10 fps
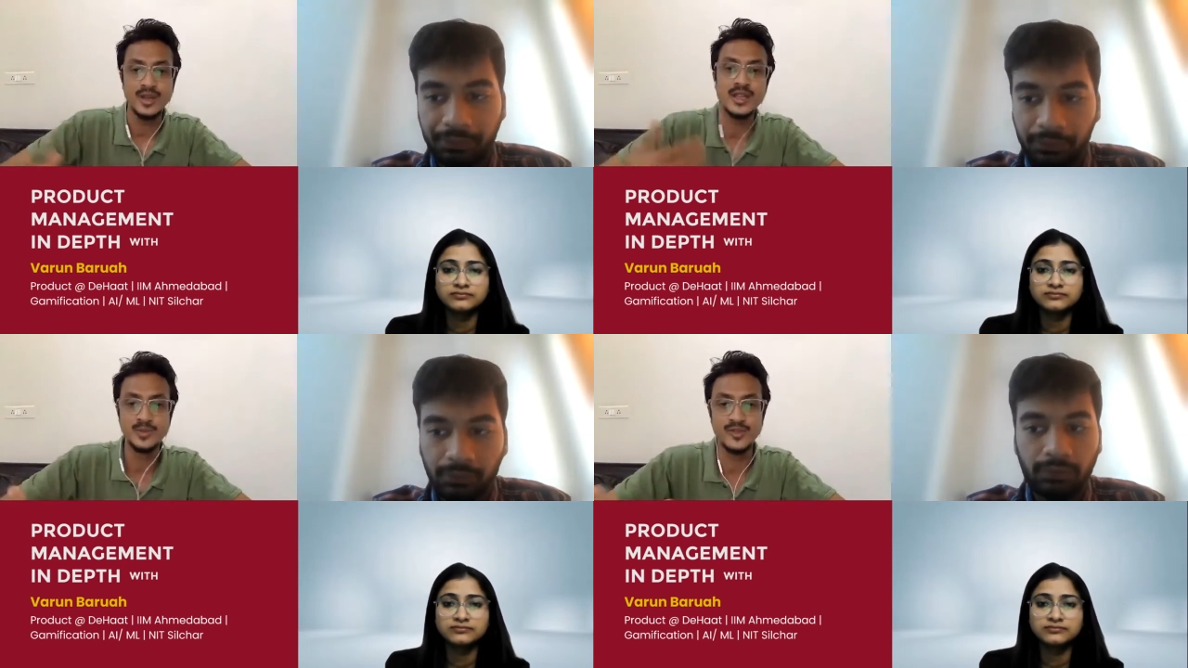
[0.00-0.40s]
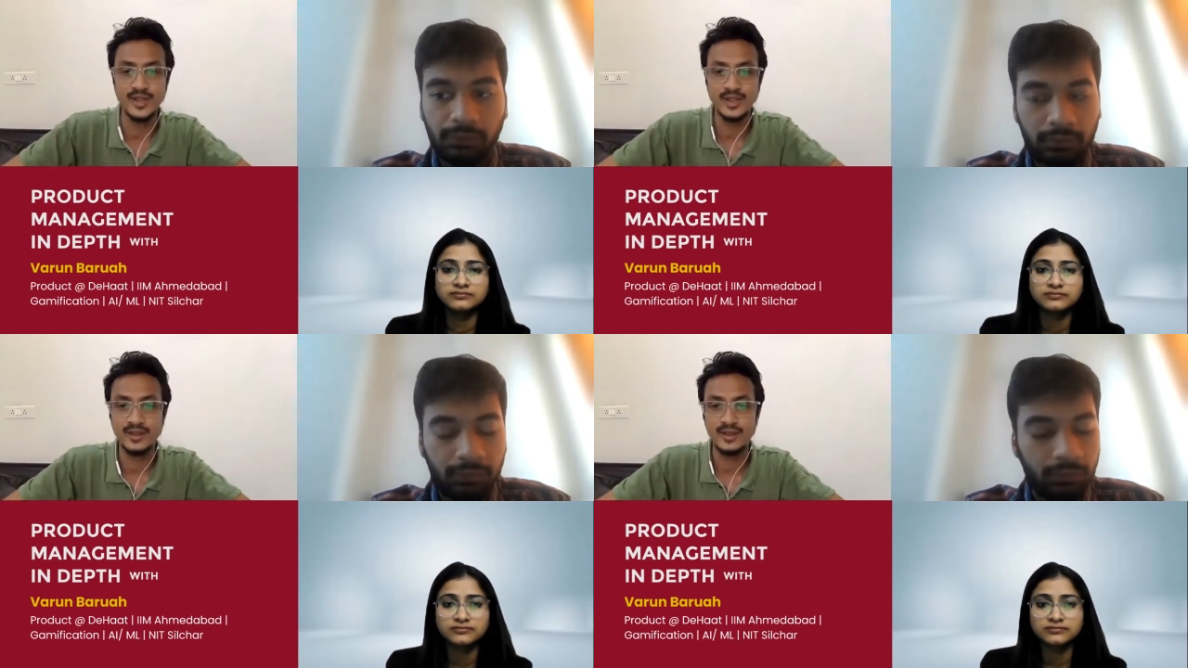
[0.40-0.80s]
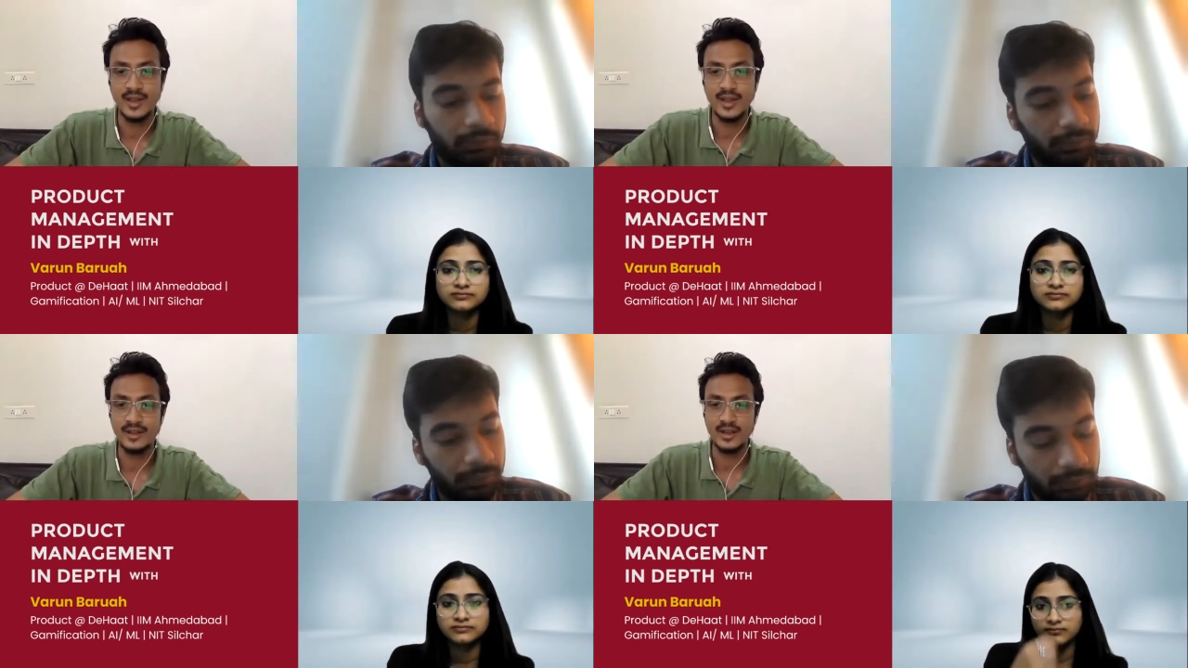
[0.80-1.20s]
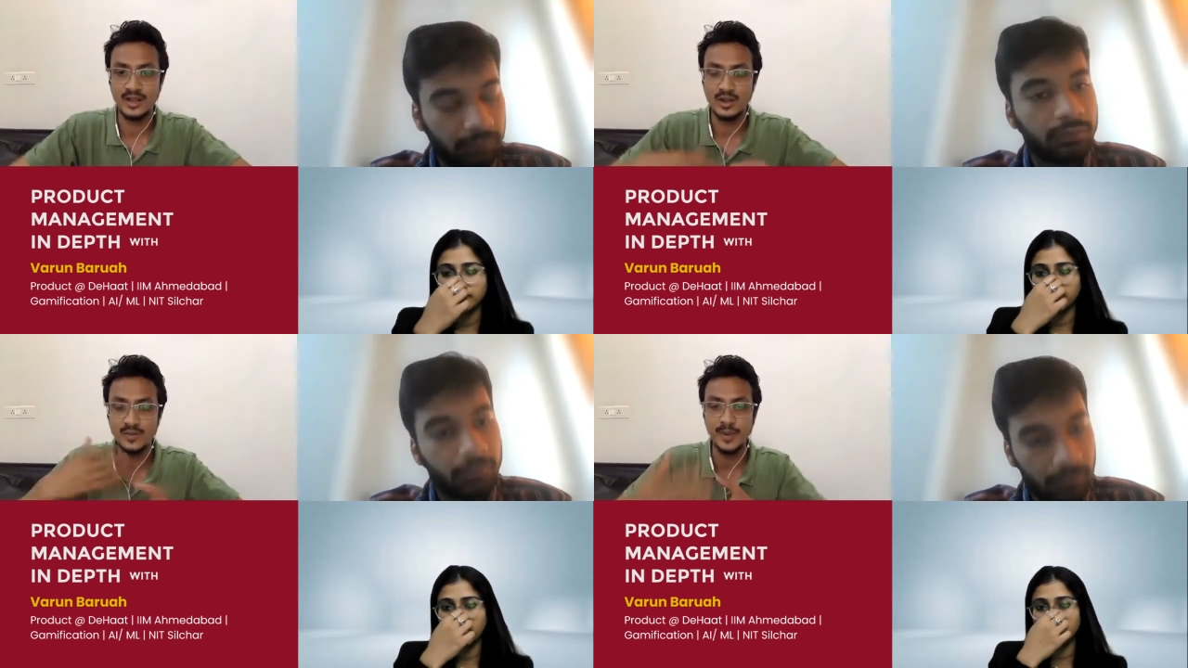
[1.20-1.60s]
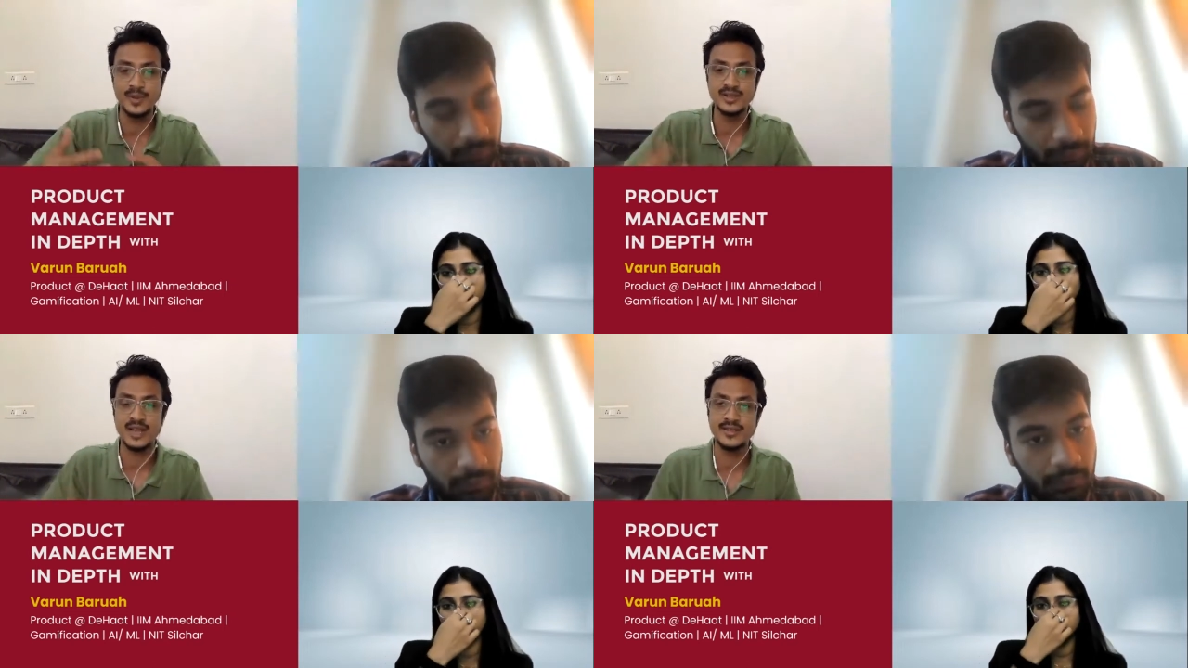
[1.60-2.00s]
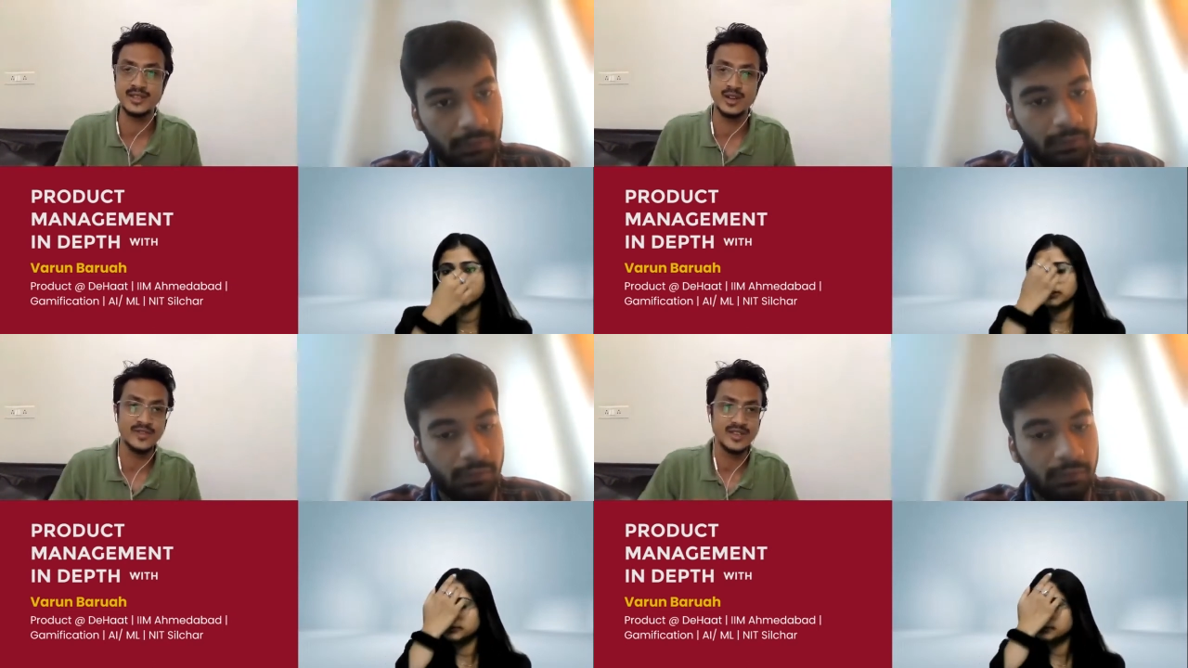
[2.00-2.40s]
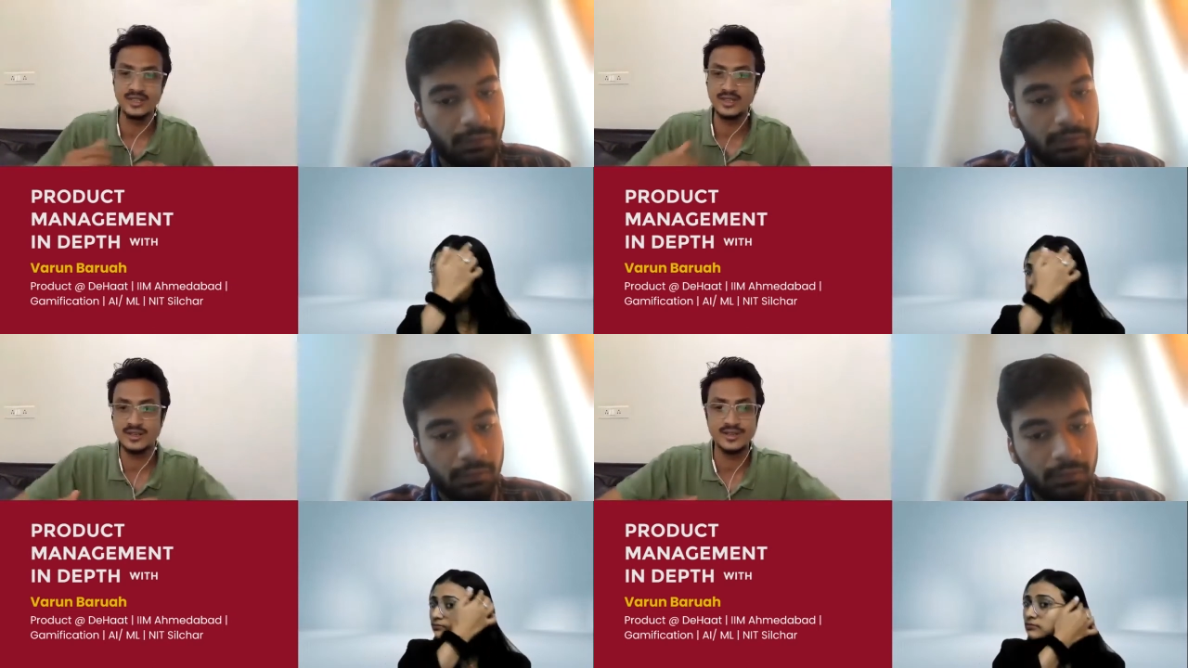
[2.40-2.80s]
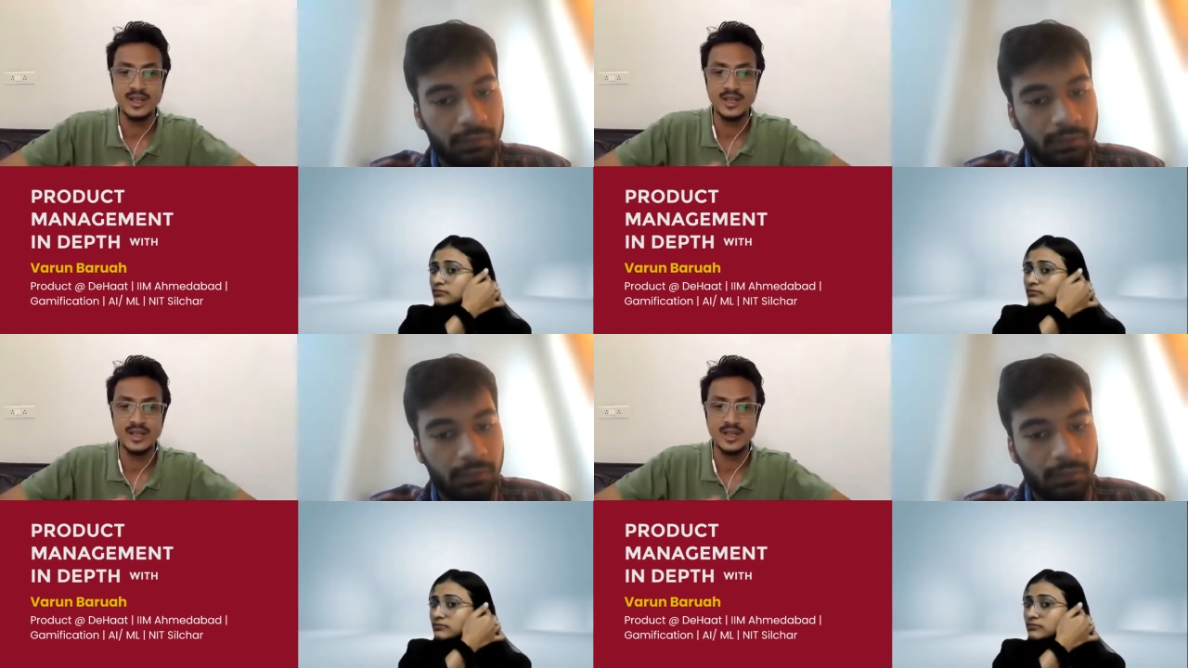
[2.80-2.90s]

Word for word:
Speaker 1: improving, and a lot of people I see a lot of engineers